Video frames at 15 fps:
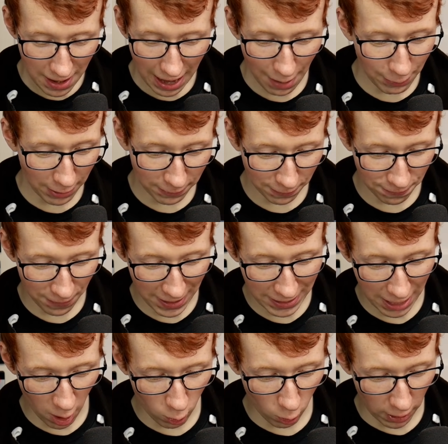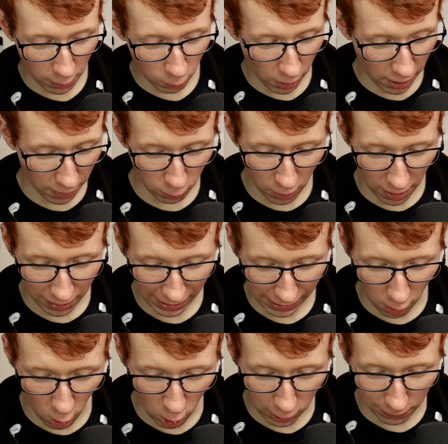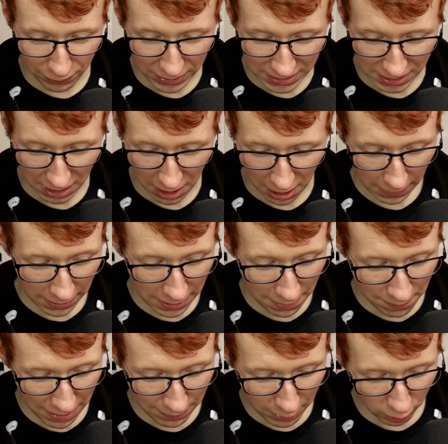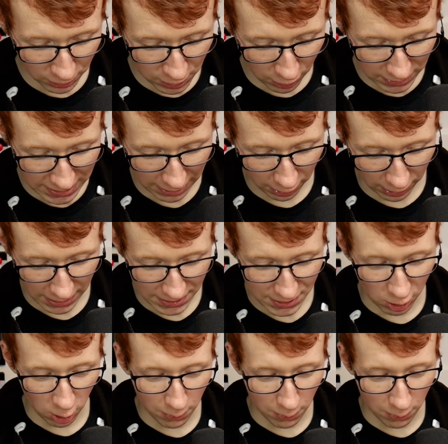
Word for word: I'm gonna have to find out what, what, what, like, all of these are. And then maybe we'll do a tier list.